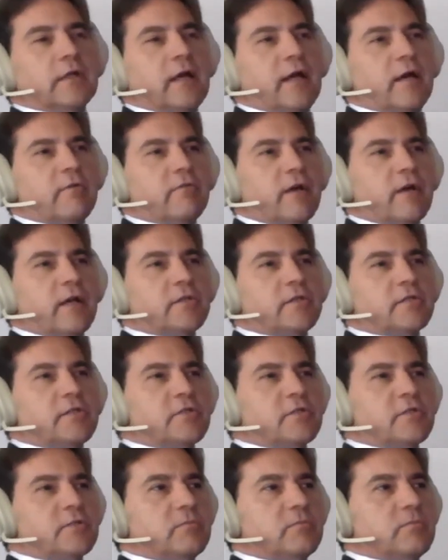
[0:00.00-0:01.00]
have a
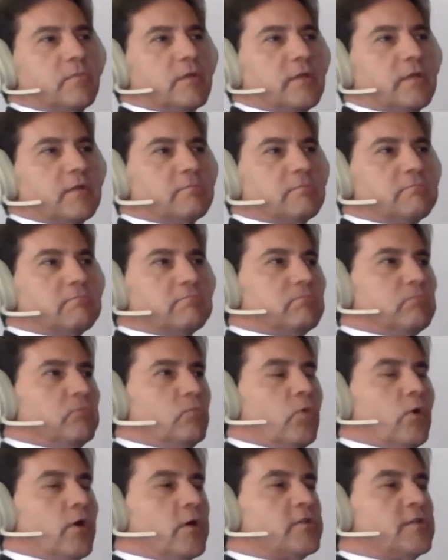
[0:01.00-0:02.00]
system that
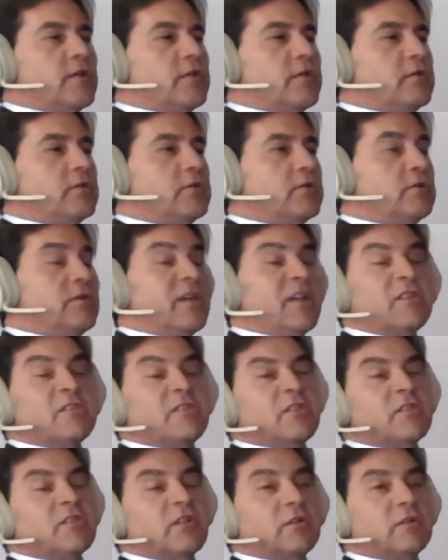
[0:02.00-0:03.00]
works under
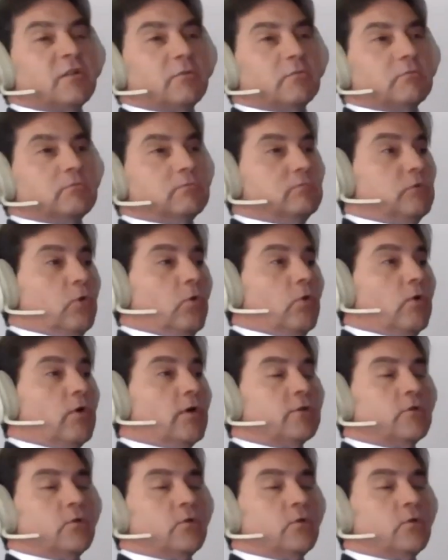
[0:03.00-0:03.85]
existing law,